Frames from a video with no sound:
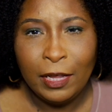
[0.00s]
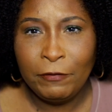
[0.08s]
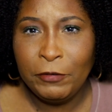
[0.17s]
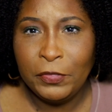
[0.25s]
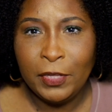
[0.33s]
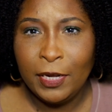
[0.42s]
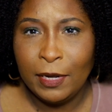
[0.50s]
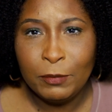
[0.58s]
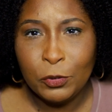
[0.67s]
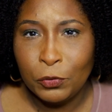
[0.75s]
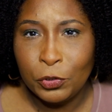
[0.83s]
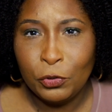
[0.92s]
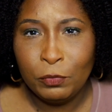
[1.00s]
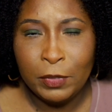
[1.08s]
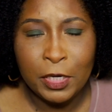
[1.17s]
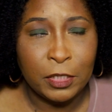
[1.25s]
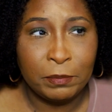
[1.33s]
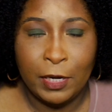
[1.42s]
If you think I'm doing too
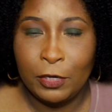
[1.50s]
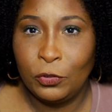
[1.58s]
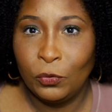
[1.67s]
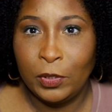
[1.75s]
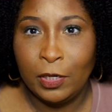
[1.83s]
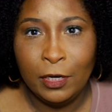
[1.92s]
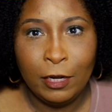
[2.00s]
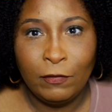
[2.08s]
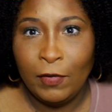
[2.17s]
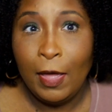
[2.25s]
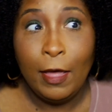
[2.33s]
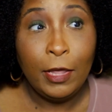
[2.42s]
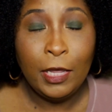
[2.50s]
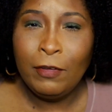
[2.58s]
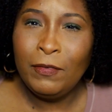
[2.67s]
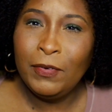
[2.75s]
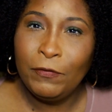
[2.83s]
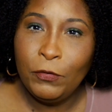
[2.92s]
much, I'm not doing enough,
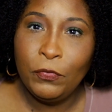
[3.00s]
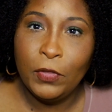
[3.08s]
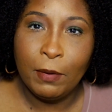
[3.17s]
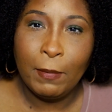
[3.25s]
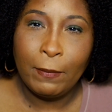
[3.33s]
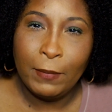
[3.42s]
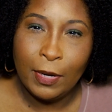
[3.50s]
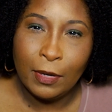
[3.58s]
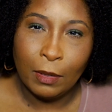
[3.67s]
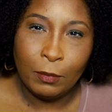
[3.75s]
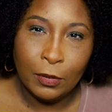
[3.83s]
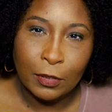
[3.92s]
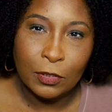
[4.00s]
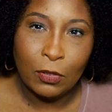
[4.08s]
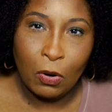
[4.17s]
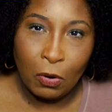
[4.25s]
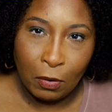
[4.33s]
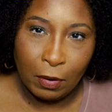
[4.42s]
even if you think my makeup looks
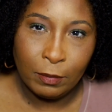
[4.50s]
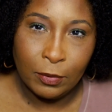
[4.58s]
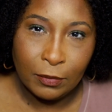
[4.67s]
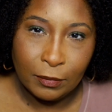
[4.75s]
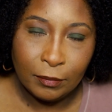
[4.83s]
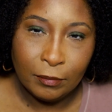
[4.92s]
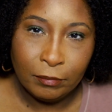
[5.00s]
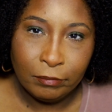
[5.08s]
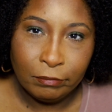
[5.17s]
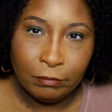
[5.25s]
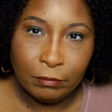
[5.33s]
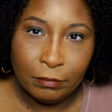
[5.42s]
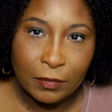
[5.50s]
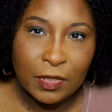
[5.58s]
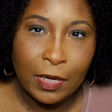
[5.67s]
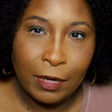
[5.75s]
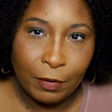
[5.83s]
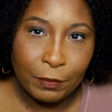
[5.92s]
horrible,
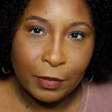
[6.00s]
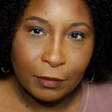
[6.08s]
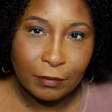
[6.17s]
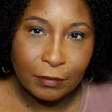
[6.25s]
tell me.